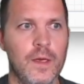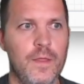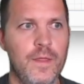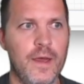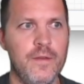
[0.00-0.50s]

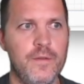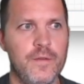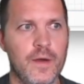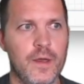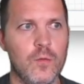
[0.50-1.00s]

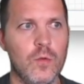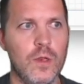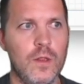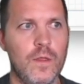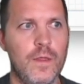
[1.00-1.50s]
NiFi
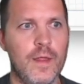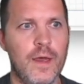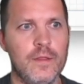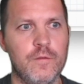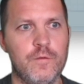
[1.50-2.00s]
will
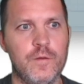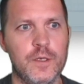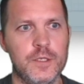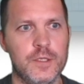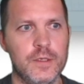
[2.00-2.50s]
not
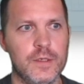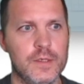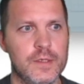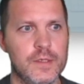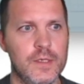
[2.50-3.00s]
version a
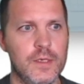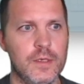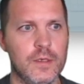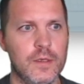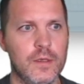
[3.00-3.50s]

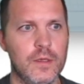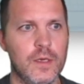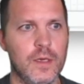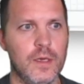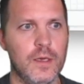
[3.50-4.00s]
single
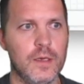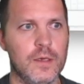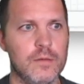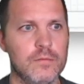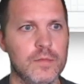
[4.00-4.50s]
uh,
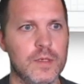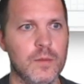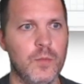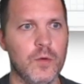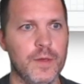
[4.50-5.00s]

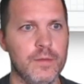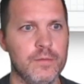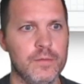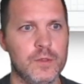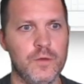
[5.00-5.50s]
component.
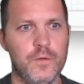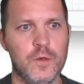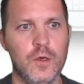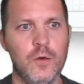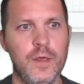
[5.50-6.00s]
So if you
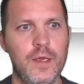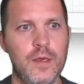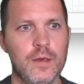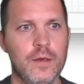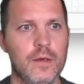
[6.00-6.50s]
go
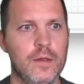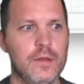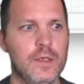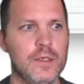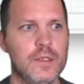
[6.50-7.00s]
here,
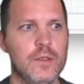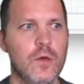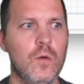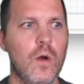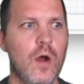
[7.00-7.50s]
there's
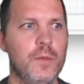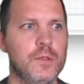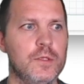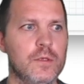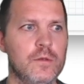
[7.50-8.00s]
no
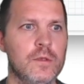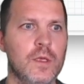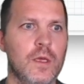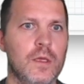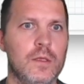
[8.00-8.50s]
option
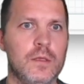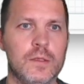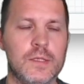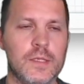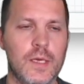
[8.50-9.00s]
to
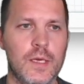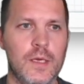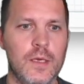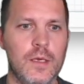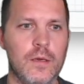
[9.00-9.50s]

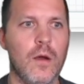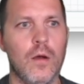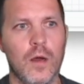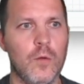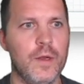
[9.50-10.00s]
say, oh,
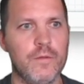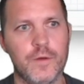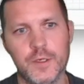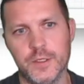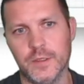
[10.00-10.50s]
I want to
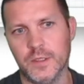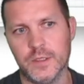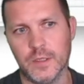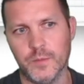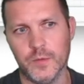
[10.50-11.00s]
version
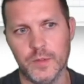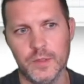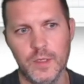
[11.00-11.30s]
this component.